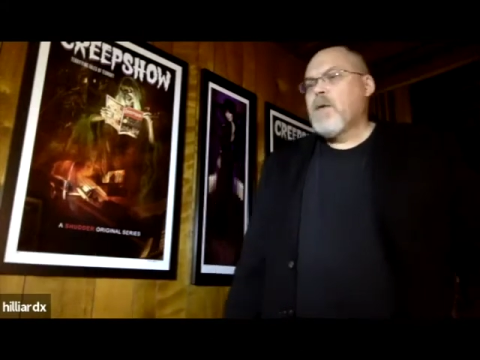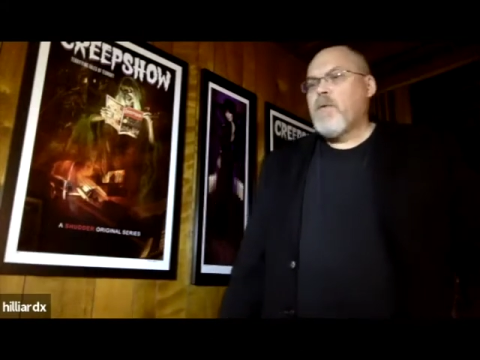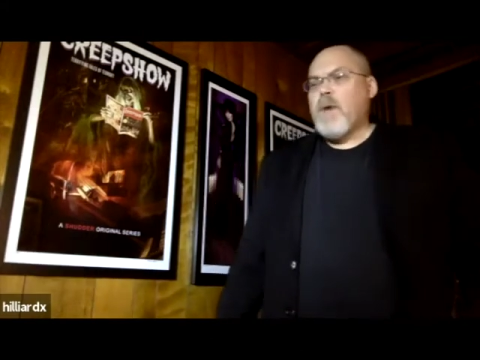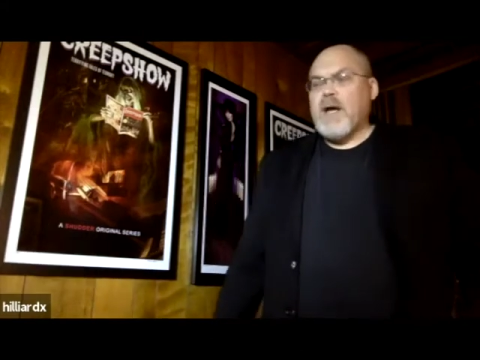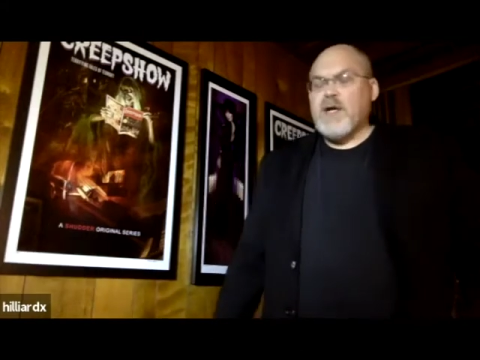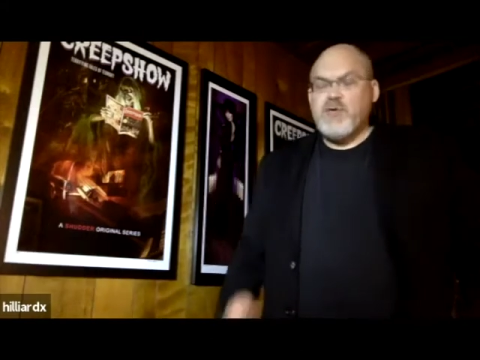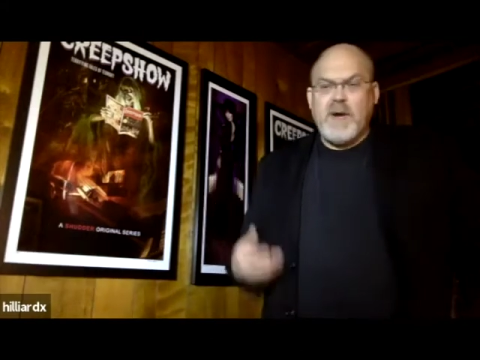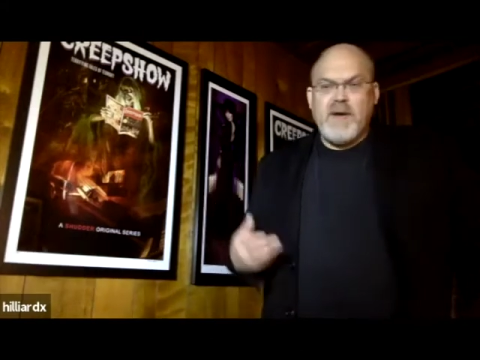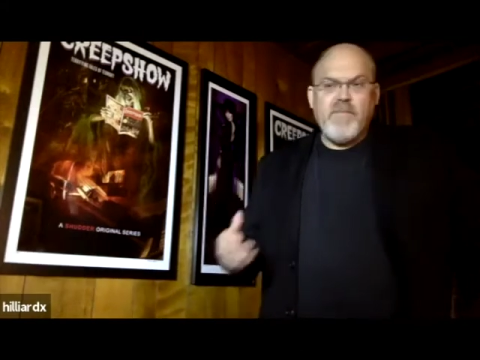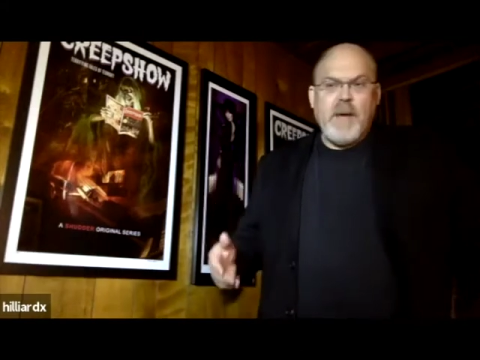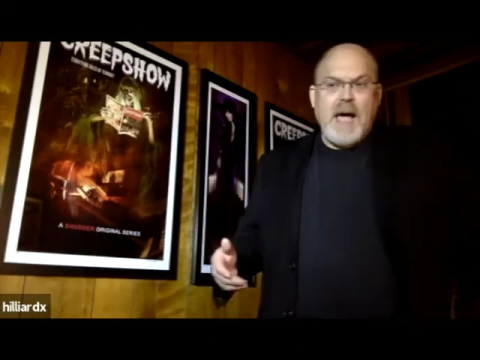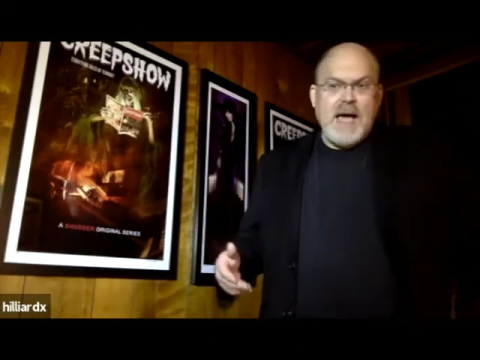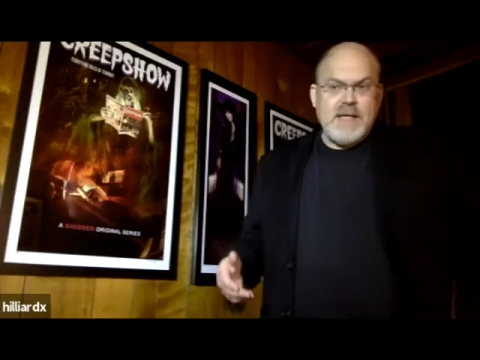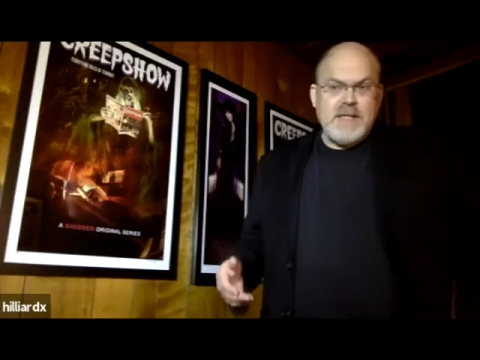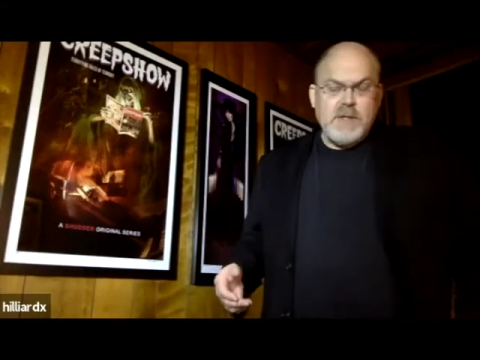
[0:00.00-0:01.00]
Graduated from
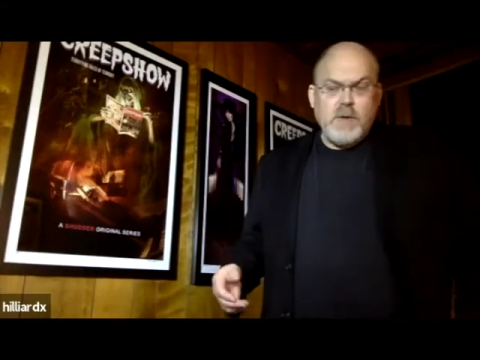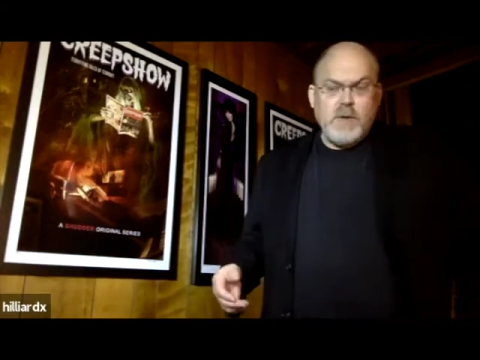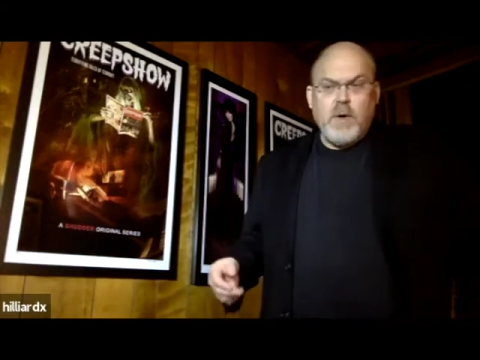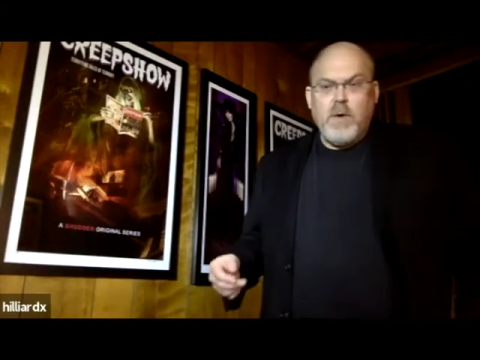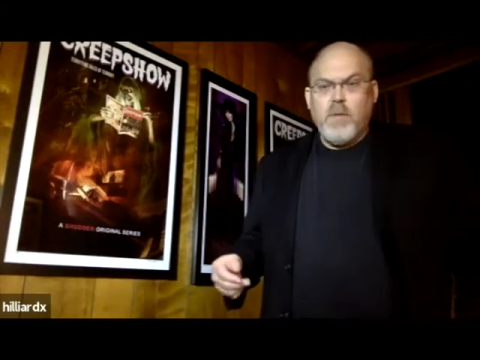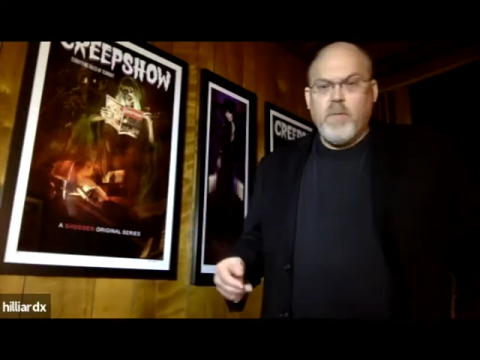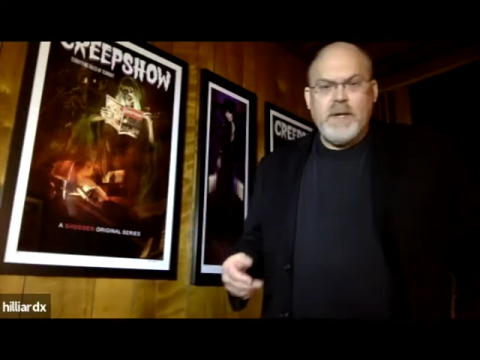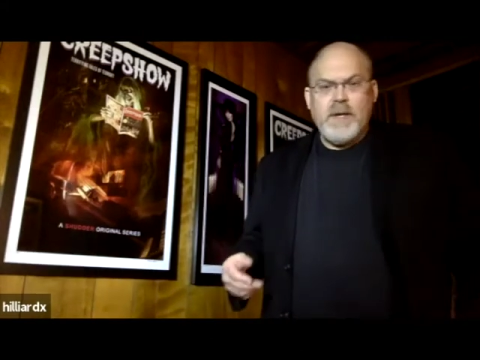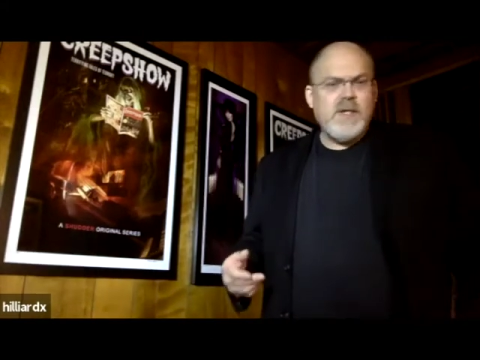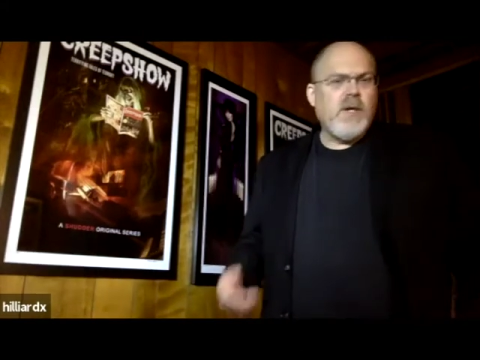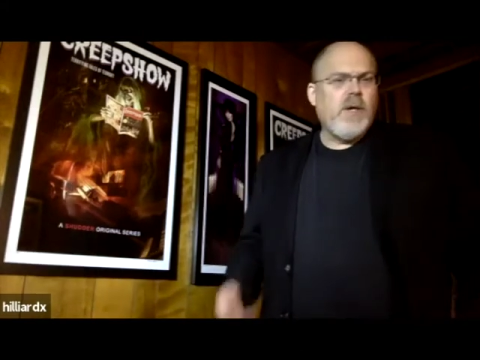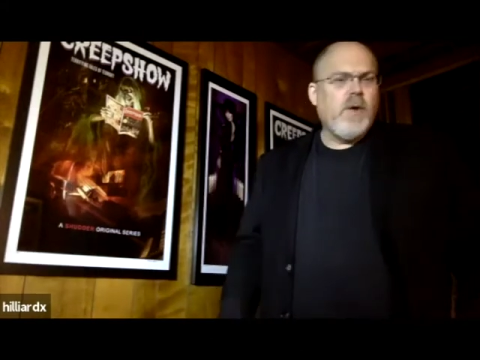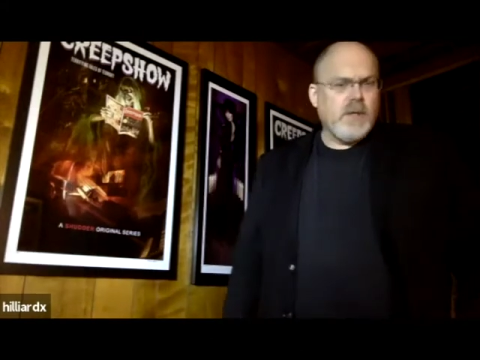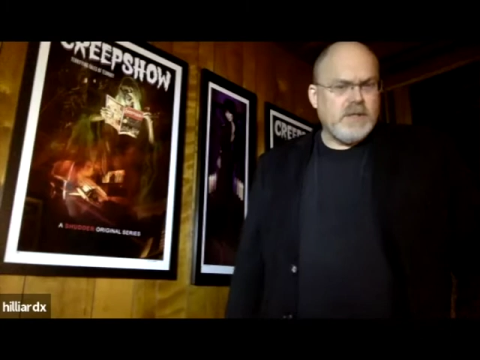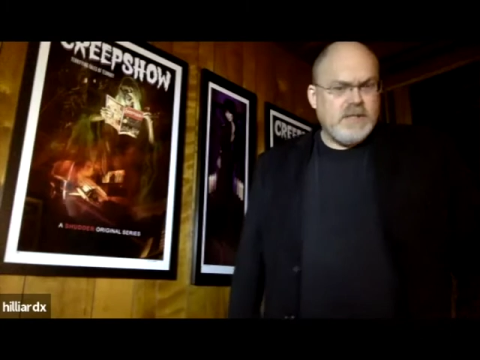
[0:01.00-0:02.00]
high school, went to
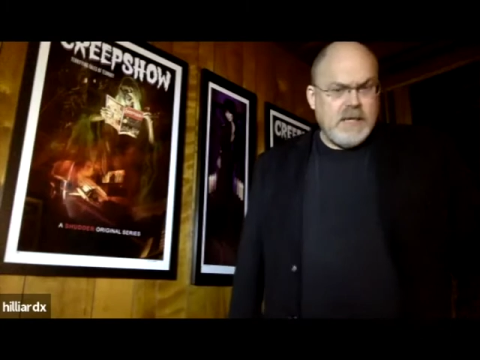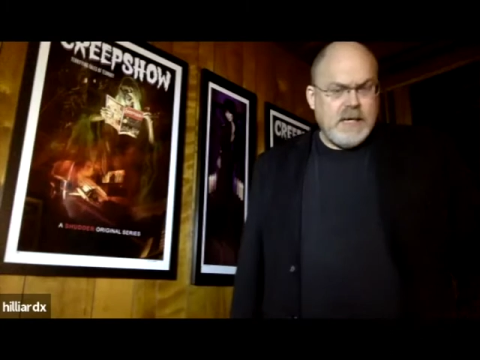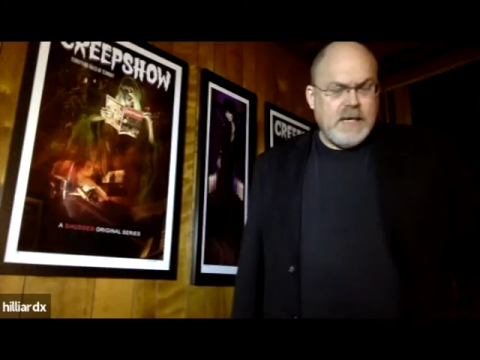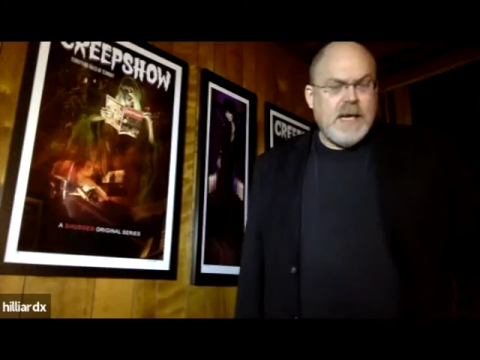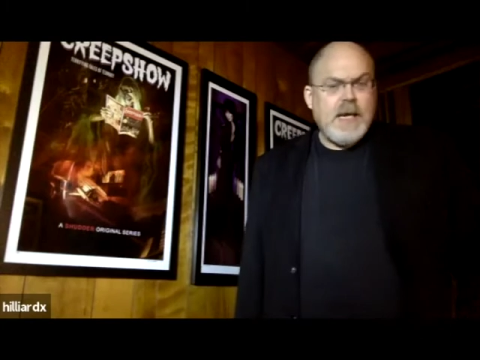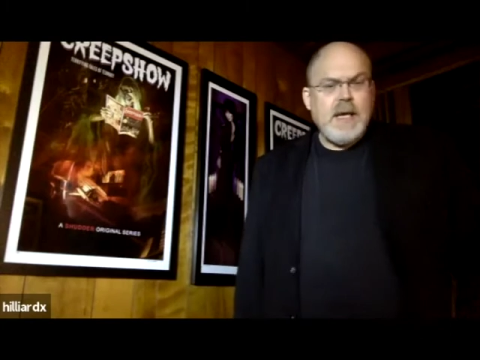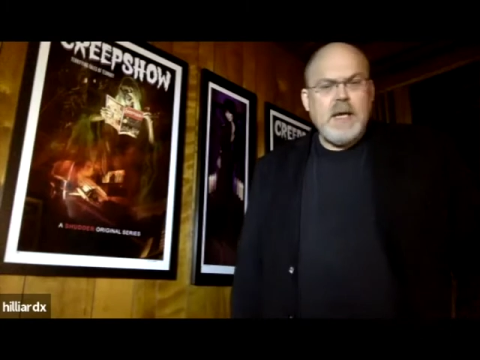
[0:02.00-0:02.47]
New York City.